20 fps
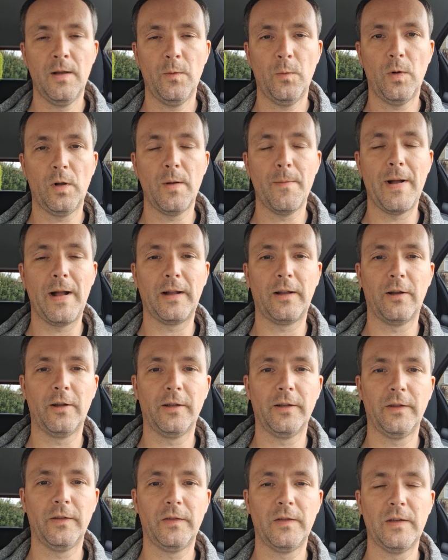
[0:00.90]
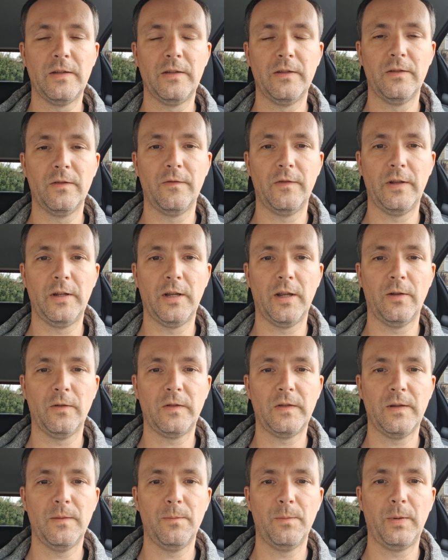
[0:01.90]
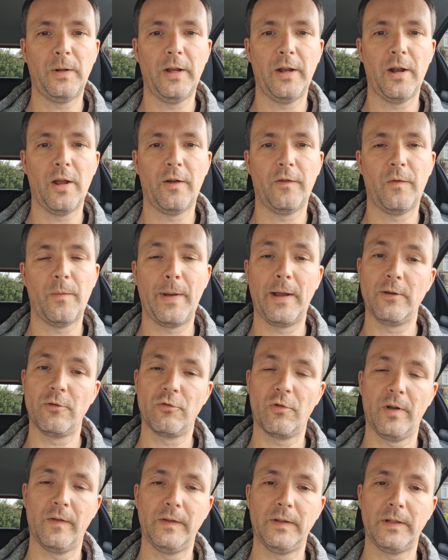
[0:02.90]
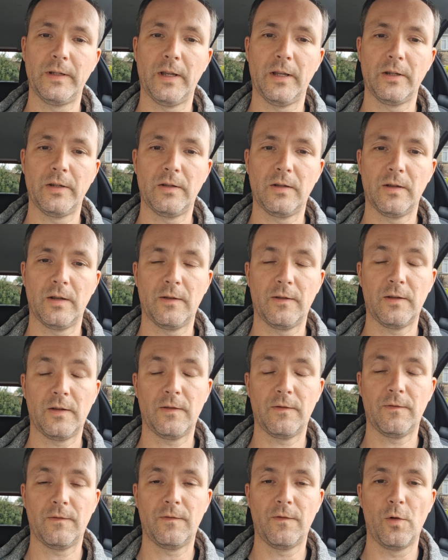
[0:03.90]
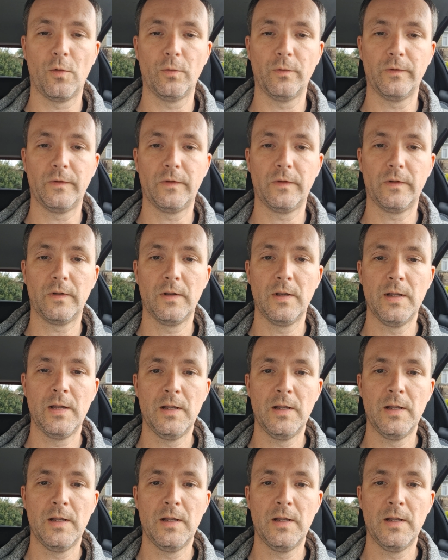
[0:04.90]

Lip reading: Welcome back, guys. This is a video simply enough about driving test faults.